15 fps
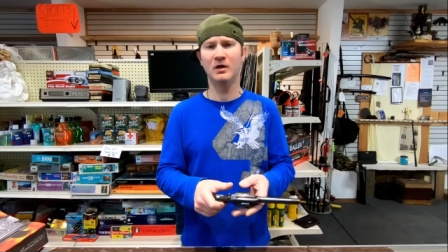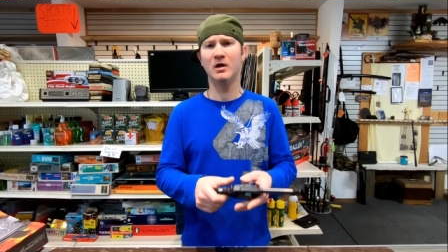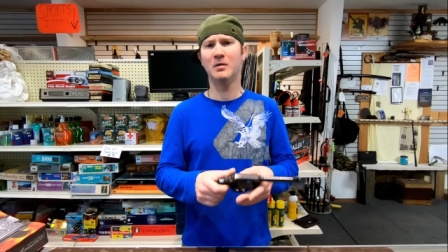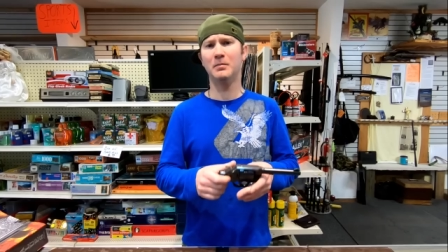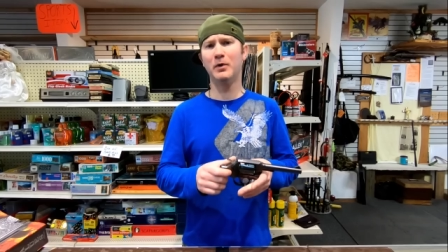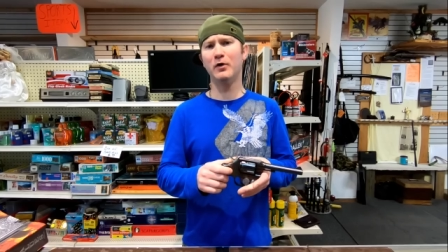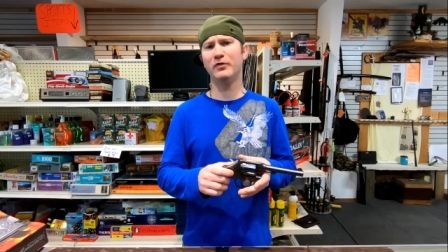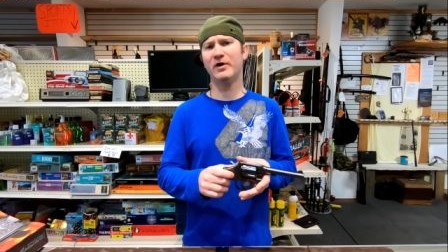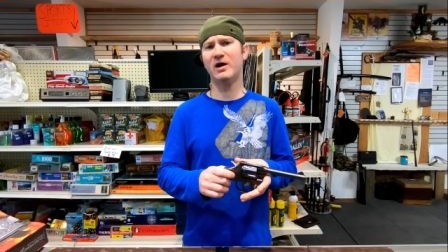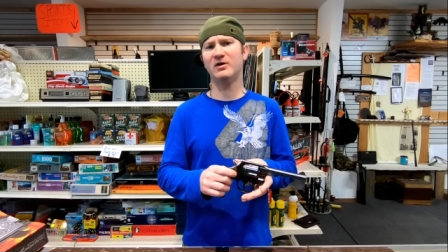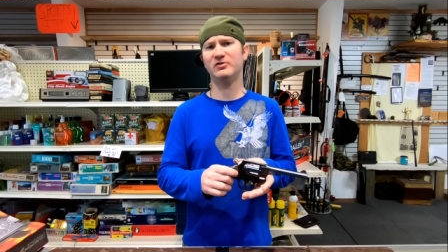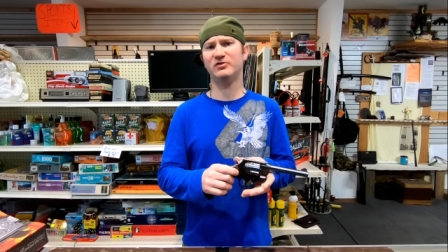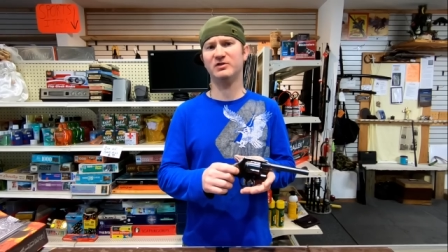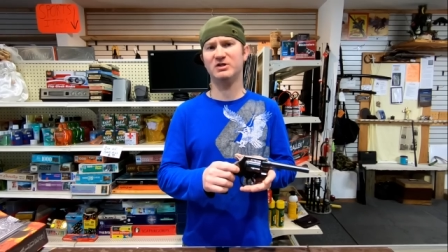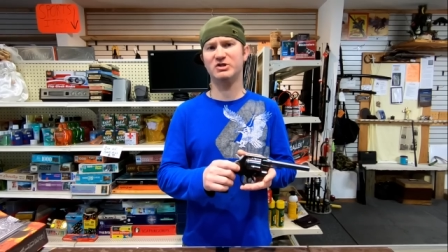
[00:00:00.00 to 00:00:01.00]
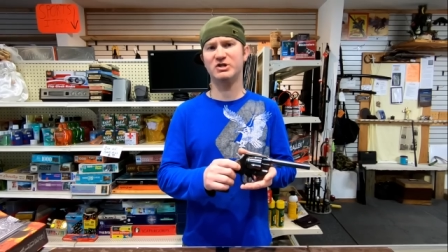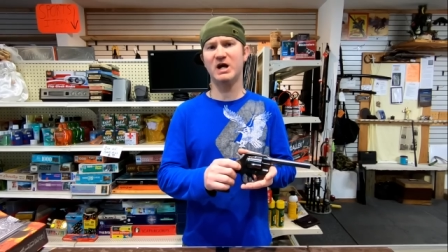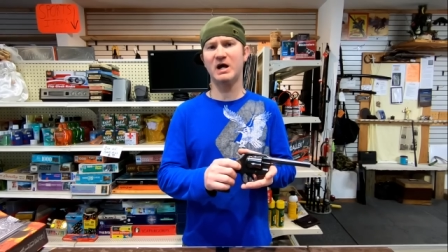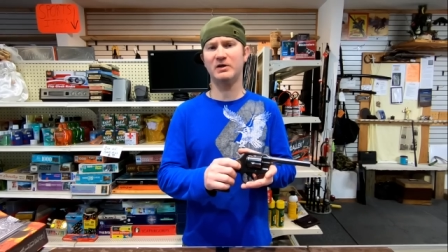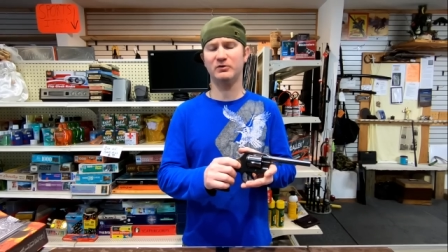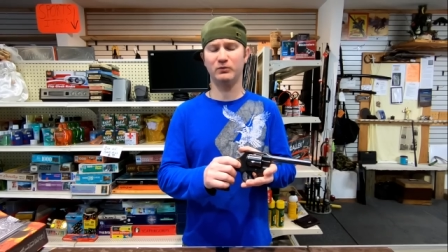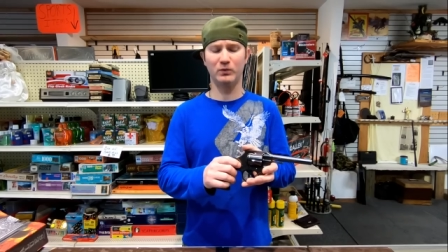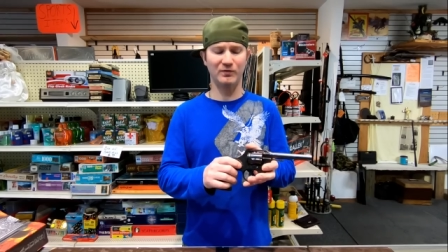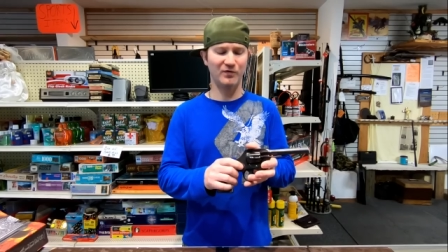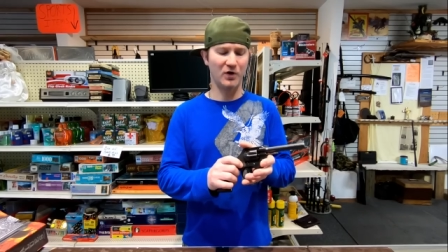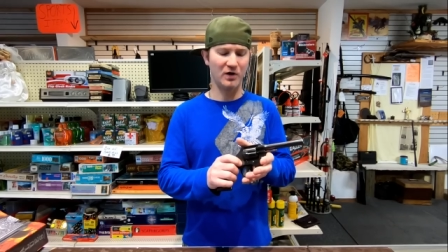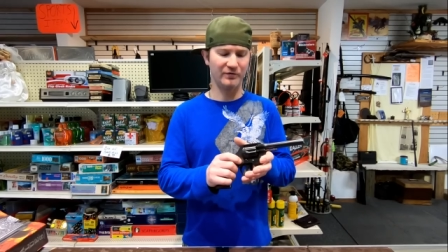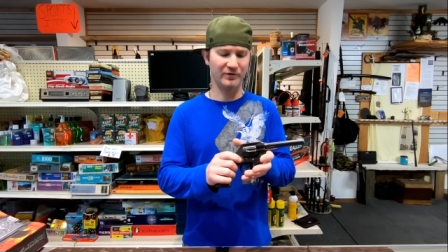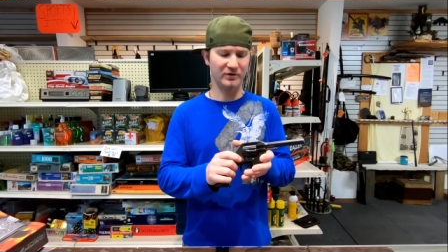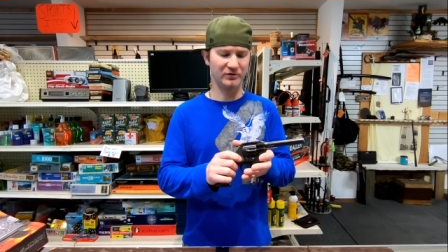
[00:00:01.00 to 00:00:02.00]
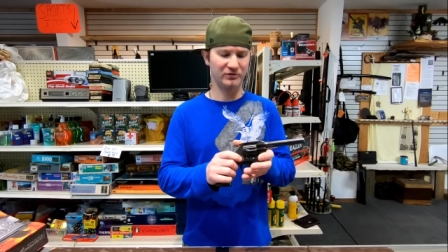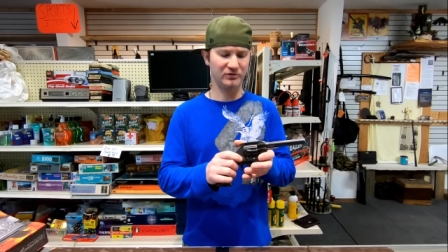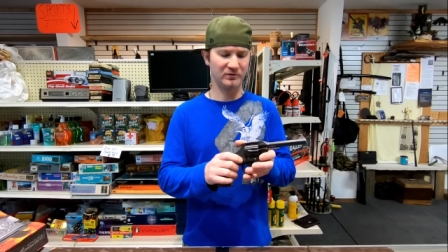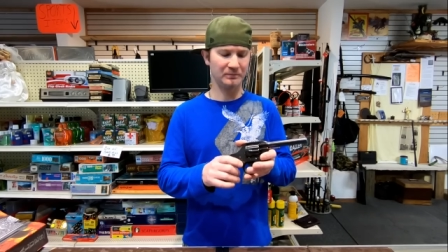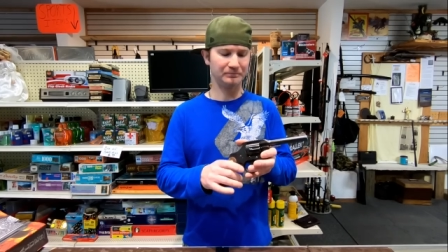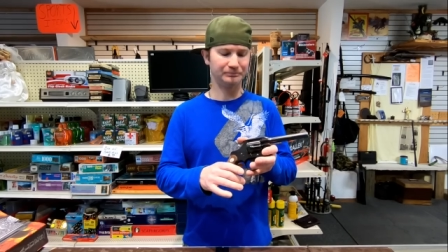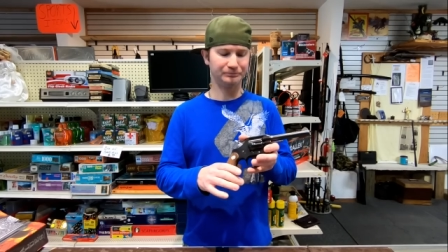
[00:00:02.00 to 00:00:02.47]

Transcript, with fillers: Both are six-shot revolvers.